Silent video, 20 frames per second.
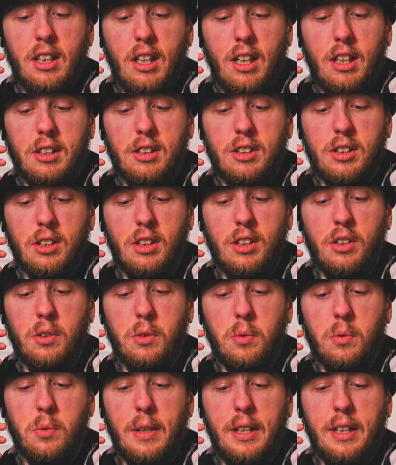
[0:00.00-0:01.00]
I
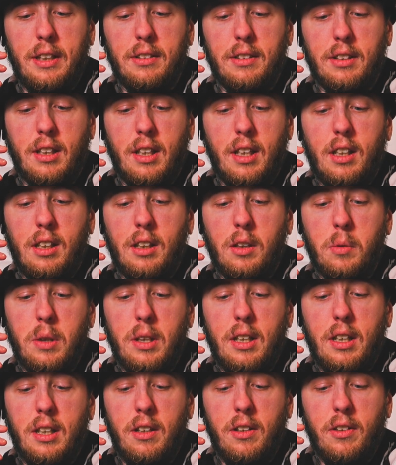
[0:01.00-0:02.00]
still went
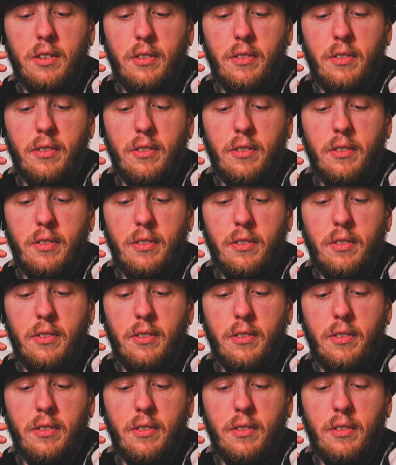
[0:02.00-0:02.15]
anyway.